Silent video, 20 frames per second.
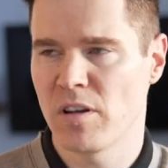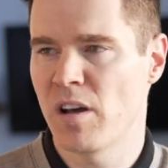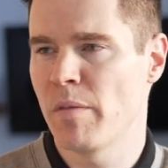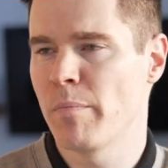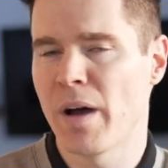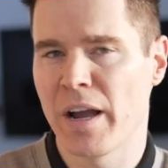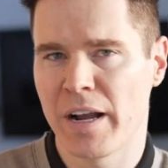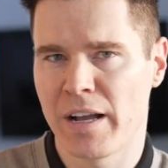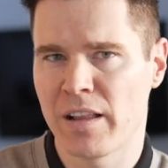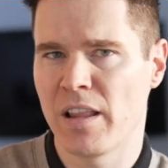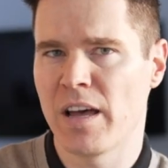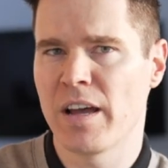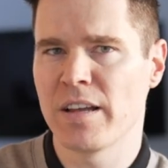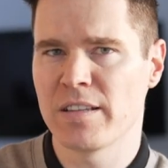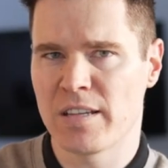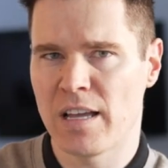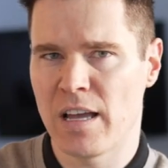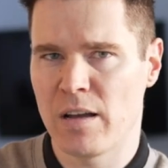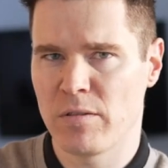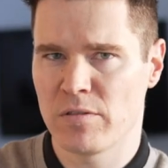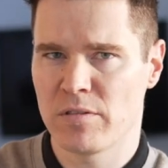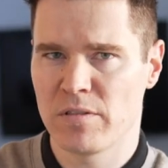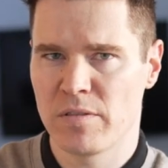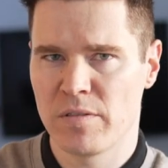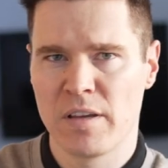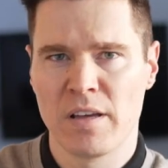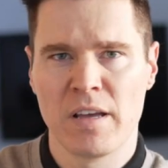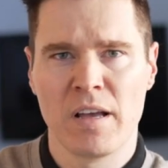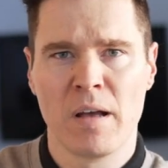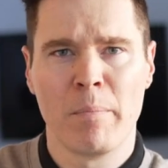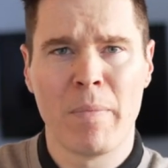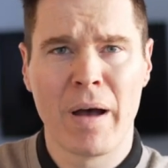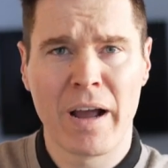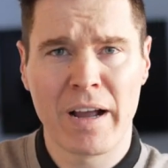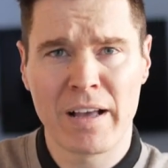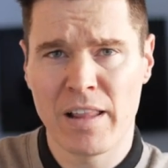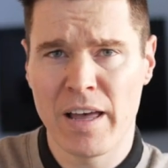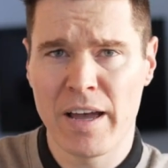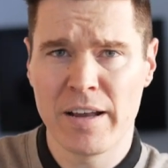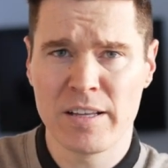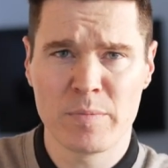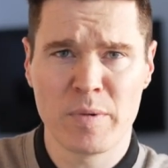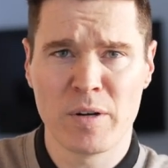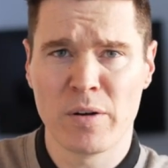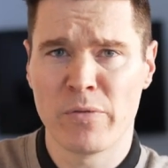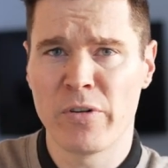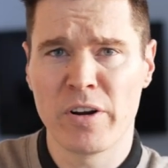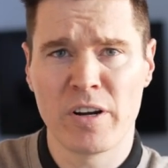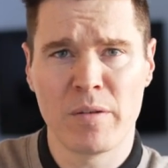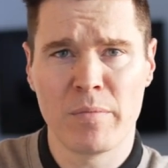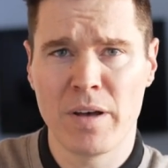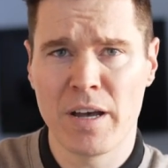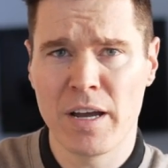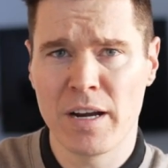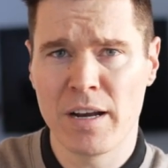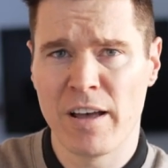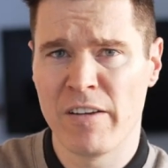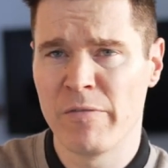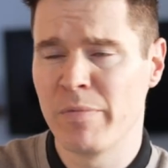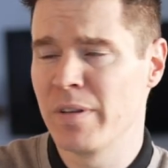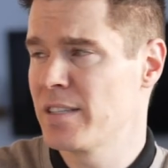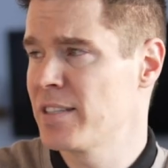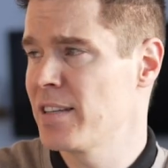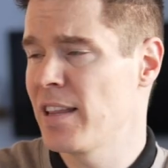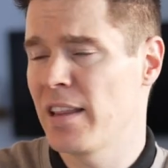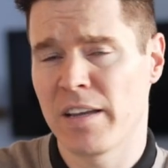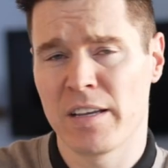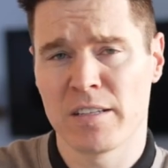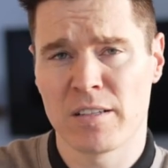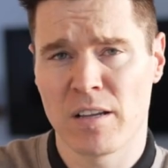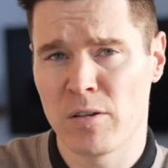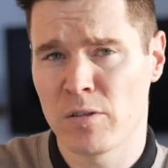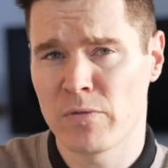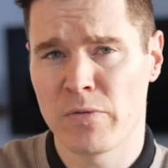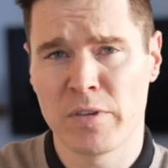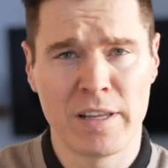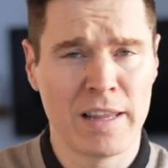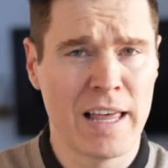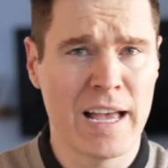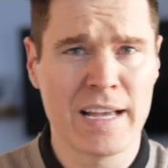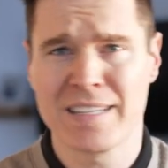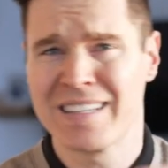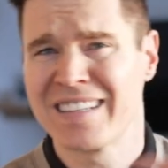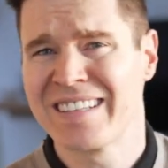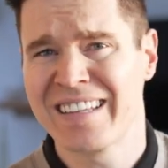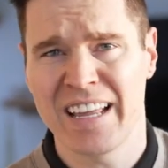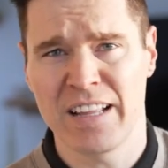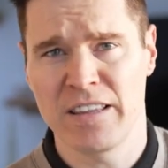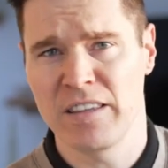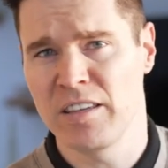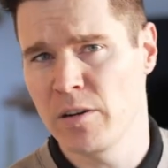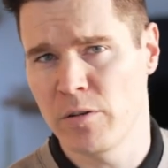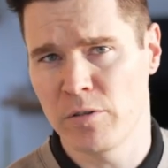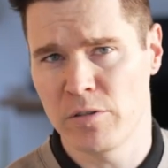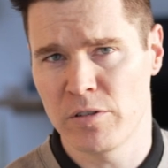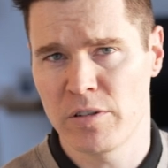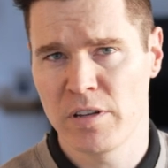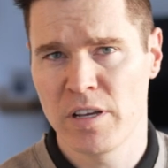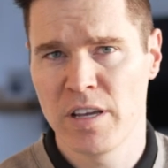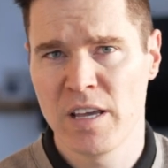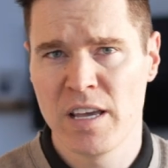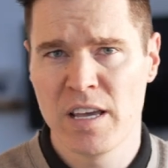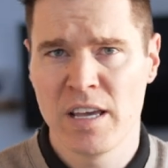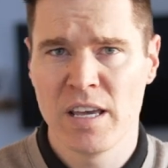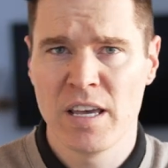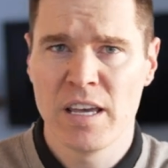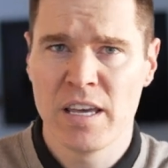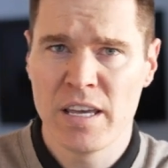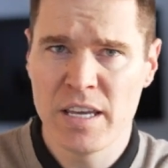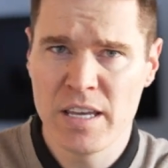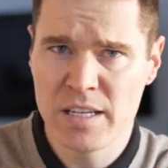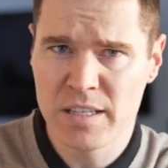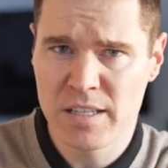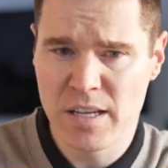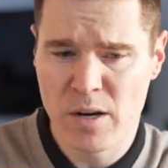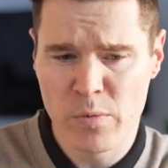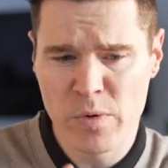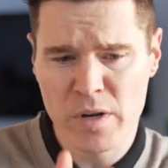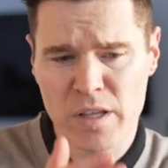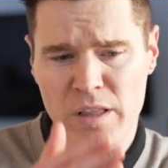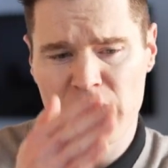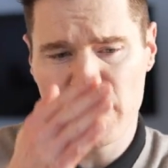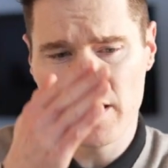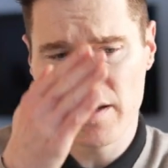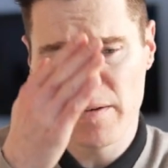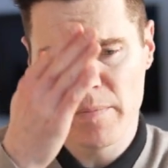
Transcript: on my client's house. My client's been a friend of mine. I've been selling his house for the last 10 years. He's a really